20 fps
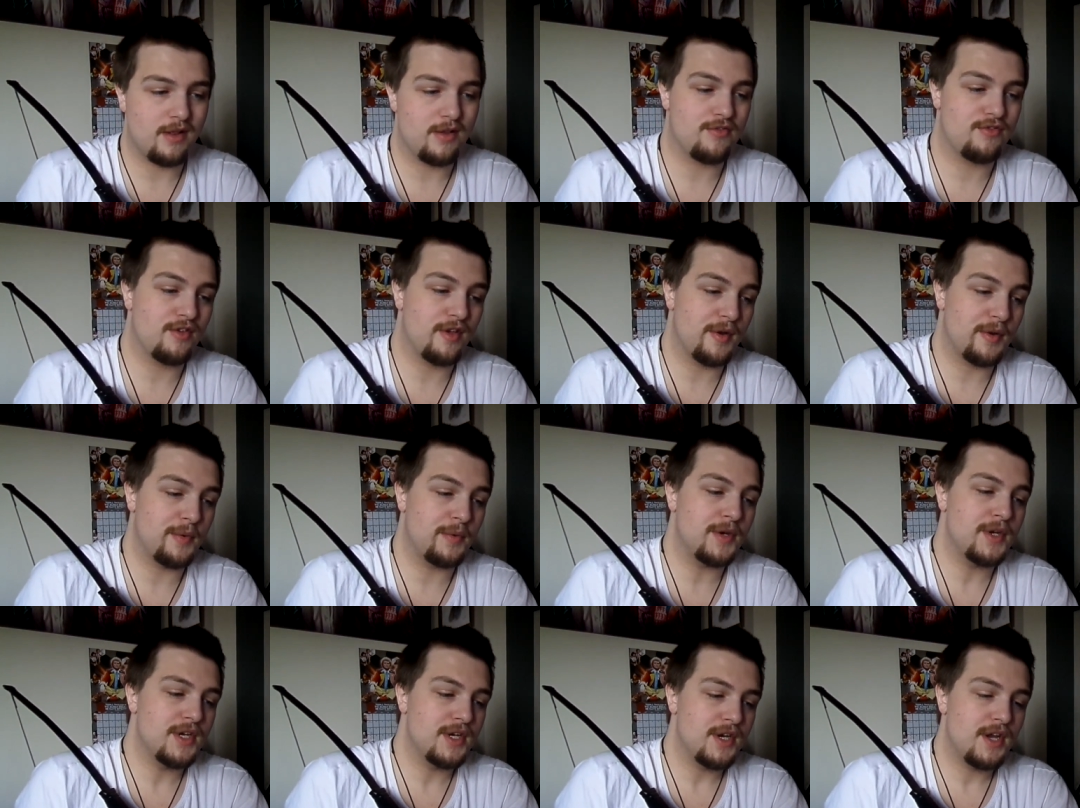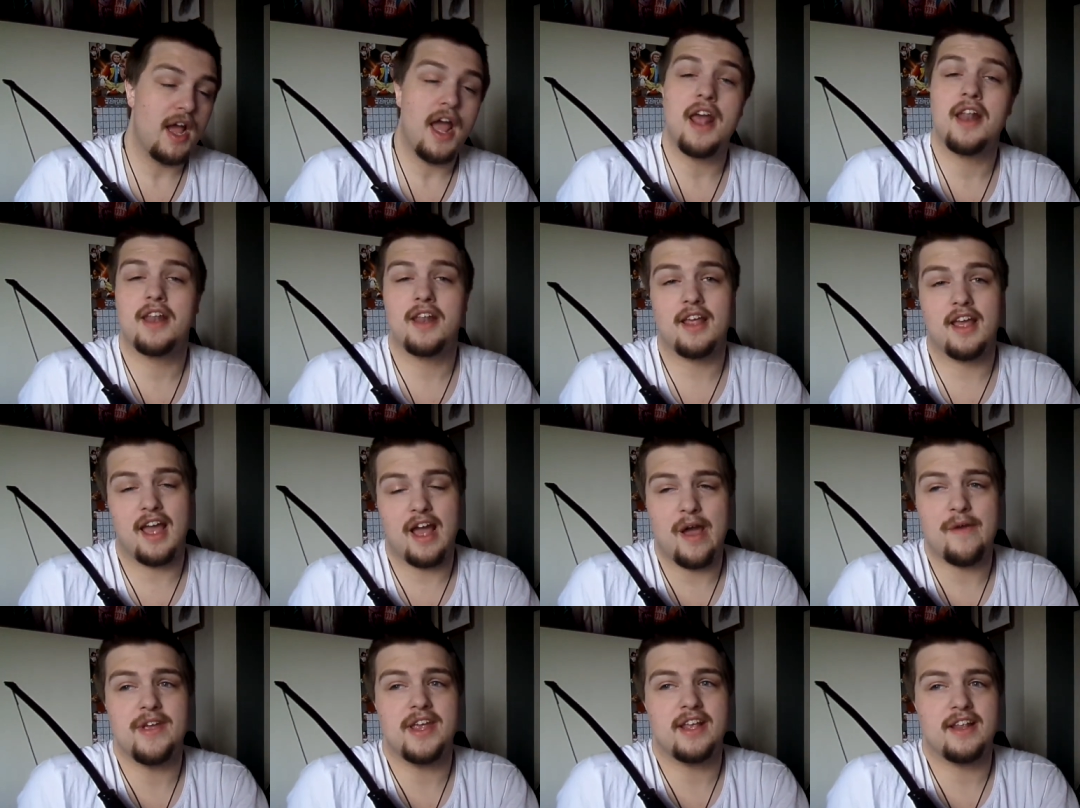So, I,
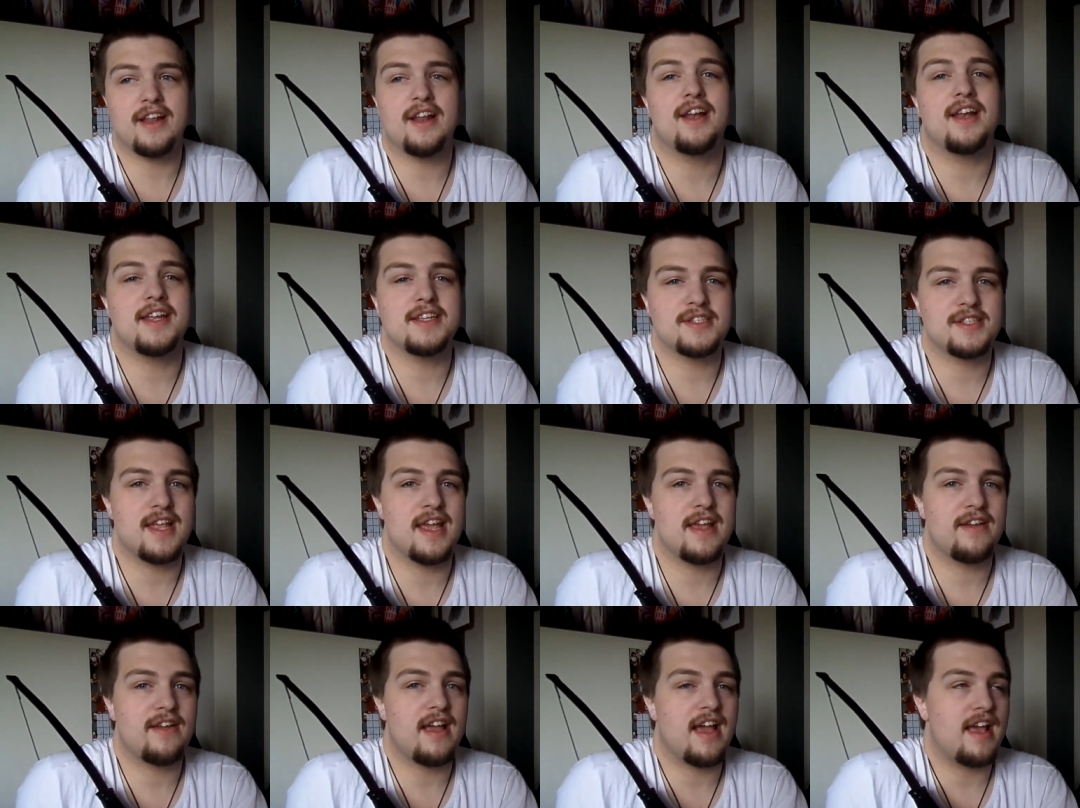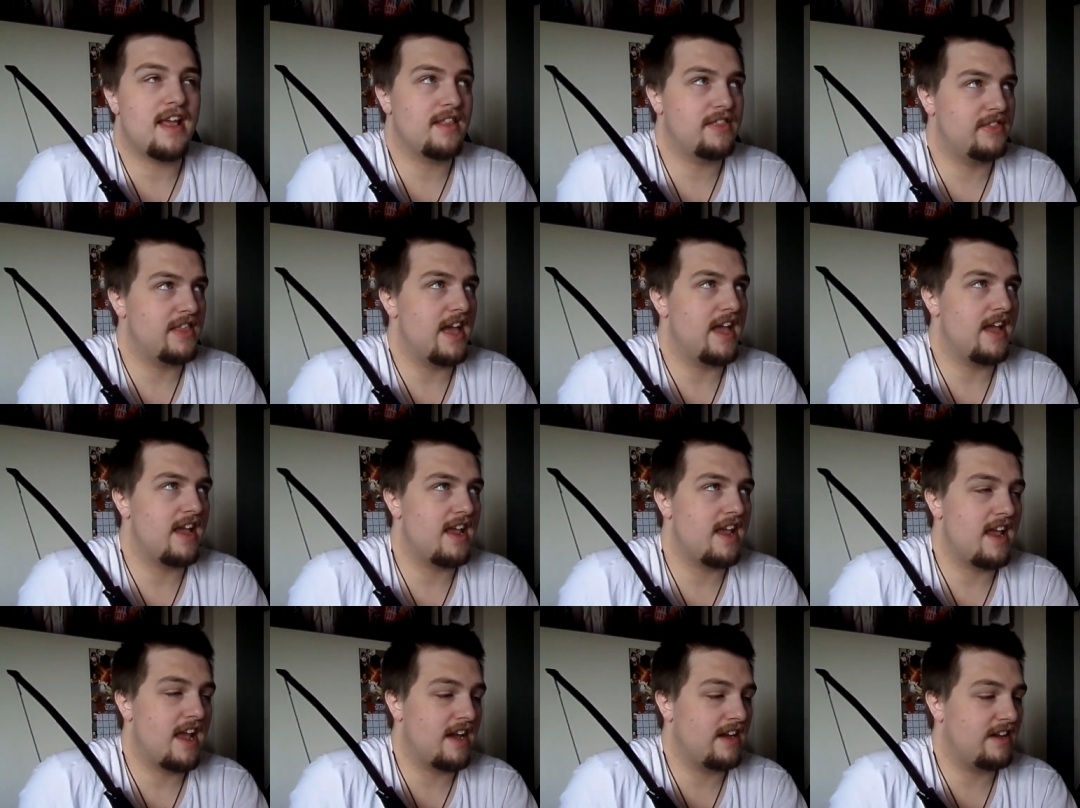I mean, at least they, they,